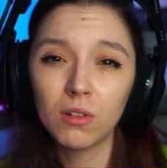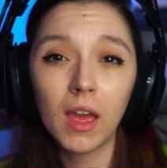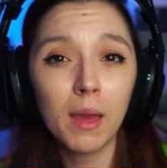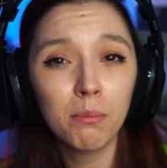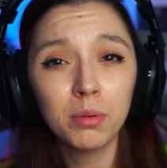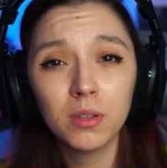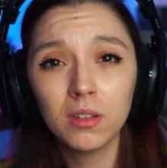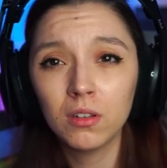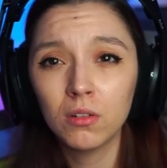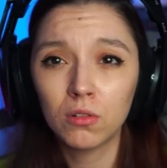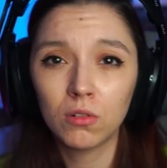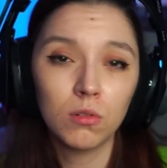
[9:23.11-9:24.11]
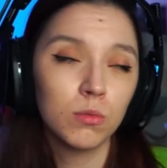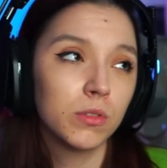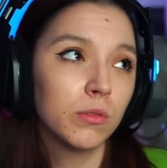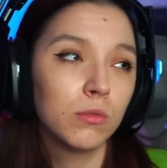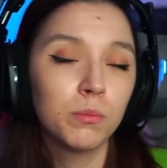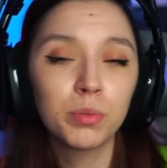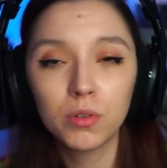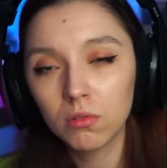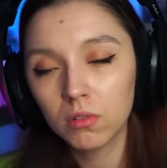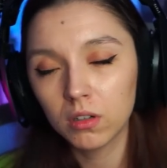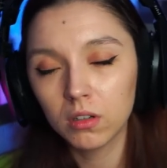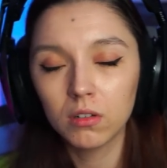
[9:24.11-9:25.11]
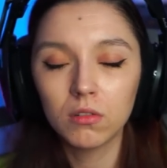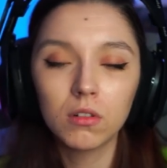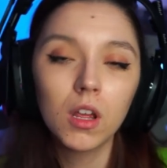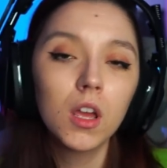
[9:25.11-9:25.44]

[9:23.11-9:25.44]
happy or always look broken, or,